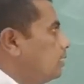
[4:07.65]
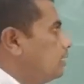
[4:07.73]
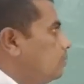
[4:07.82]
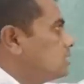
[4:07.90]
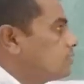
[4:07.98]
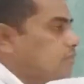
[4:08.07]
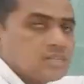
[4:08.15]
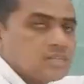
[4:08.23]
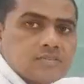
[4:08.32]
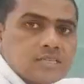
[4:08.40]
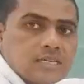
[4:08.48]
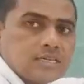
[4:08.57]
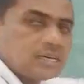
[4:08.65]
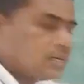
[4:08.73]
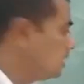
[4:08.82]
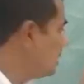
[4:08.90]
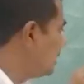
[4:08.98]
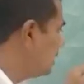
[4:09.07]
w is a function of z,
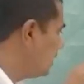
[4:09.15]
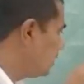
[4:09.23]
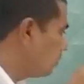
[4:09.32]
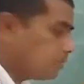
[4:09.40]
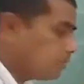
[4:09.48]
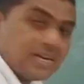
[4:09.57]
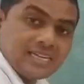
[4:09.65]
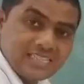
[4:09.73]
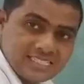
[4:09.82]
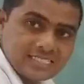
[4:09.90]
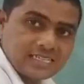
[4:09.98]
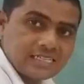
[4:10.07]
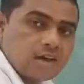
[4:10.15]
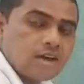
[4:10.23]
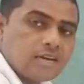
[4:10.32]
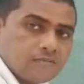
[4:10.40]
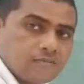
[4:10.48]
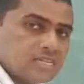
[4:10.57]
dw by dz or
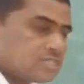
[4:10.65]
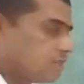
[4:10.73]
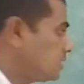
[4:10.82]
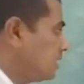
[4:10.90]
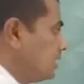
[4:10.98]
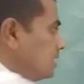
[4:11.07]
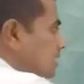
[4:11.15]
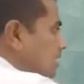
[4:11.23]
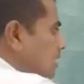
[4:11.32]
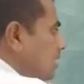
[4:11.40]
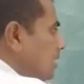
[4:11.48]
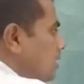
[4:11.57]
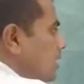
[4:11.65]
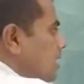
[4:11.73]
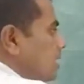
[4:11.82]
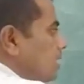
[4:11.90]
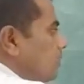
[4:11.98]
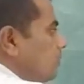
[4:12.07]
f dash of z in general.
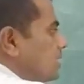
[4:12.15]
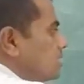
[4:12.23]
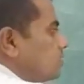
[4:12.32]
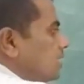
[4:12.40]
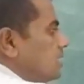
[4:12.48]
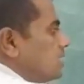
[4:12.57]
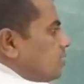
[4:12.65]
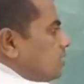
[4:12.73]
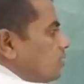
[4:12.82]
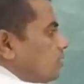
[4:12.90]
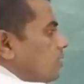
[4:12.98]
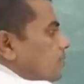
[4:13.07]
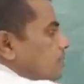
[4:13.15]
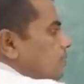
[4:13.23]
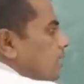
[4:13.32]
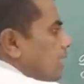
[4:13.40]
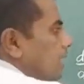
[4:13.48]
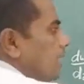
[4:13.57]
F dash of z is equal to
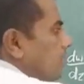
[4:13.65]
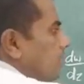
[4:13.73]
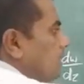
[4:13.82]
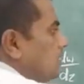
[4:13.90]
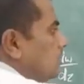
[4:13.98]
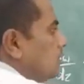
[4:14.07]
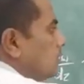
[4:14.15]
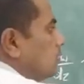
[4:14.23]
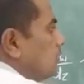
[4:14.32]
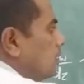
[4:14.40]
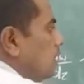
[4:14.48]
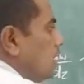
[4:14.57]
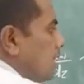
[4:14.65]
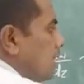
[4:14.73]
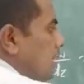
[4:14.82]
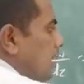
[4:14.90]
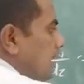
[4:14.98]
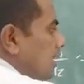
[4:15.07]
limit
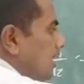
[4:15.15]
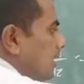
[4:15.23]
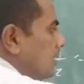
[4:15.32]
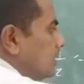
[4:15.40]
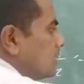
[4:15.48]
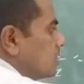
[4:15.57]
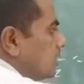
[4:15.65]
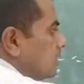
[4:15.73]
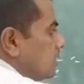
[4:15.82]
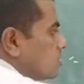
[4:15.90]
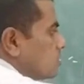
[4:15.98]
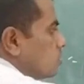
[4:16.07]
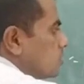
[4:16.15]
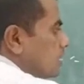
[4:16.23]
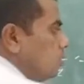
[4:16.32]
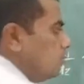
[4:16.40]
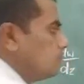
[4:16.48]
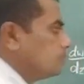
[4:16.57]
delta z tends to
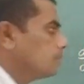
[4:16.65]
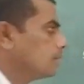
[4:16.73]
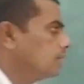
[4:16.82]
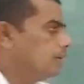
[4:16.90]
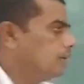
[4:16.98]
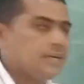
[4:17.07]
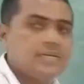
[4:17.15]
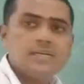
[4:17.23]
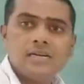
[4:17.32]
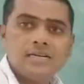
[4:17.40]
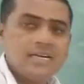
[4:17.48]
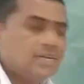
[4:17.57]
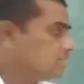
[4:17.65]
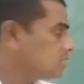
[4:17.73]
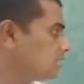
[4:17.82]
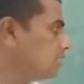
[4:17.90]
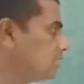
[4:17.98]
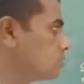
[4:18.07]
0. Limit delta
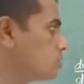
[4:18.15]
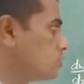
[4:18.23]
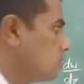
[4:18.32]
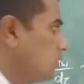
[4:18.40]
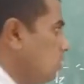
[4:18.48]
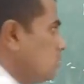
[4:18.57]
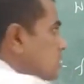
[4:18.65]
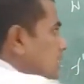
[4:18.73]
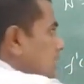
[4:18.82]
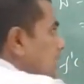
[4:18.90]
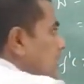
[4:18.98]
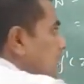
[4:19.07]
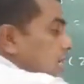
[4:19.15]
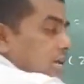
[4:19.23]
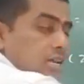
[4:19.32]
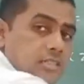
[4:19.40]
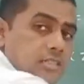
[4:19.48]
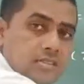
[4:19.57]
z tends to 0. See here.
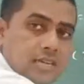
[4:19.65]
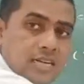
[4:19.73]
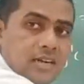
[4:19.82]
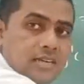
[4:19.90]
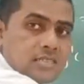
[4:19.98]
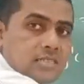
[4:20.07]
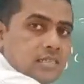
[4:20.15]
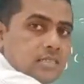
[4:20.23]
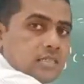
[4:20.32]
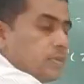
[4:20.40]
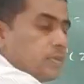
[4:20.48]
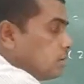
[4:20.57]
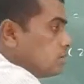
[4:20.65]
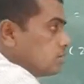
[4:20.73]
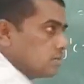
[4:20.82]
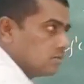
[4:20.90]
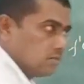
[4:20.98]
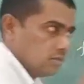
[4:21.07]
Just try to understand this
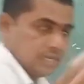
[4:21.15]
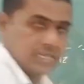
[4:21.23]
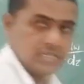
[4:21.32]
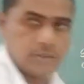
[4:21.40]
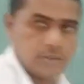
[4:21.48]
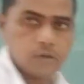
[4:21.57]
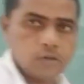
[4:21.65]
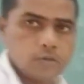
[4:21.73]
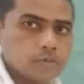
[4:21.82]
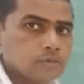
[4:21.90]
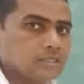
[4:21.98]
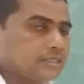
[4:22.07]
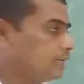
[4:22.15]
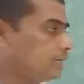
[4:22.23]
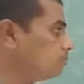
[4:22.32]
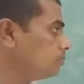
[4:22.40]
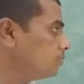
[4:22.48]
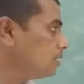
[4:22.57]
because next I am going to prove the
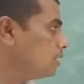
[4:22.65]
theorem.